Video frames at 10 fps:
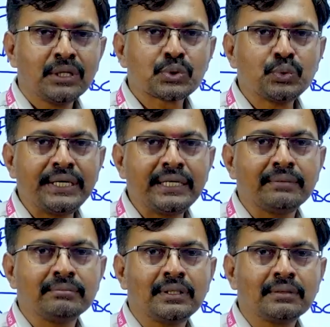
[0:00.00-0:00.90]
student
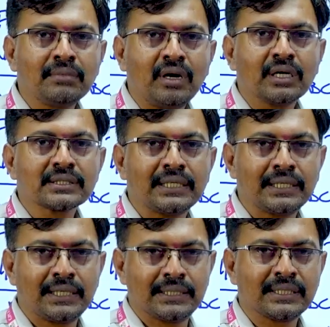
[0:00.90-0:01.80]
number, marks,
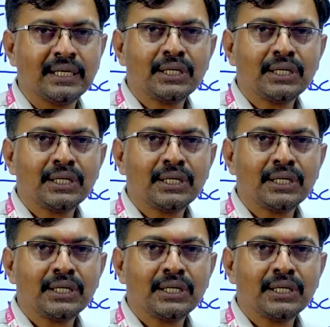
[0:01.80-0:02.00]
address.